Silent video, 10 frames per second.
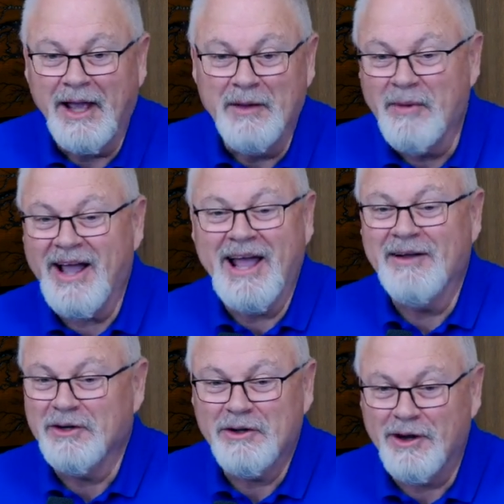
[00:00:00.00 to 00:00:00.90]
am I
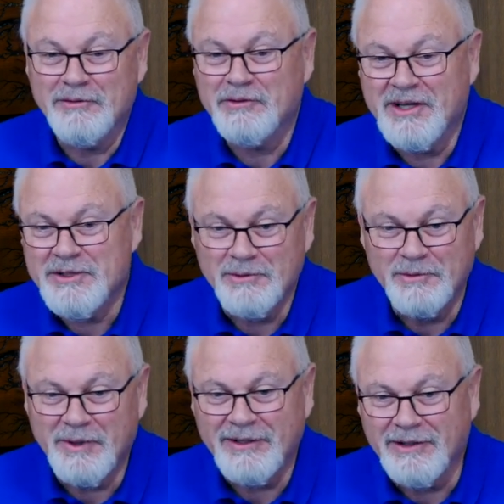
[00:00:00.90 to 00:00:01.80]
having a conversation
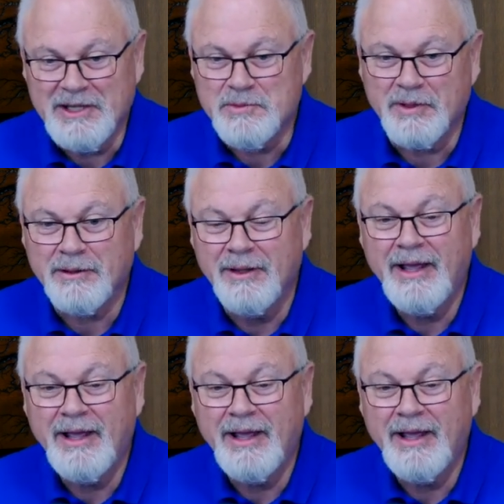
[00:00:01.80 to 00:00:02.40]
with Michael Landsberg?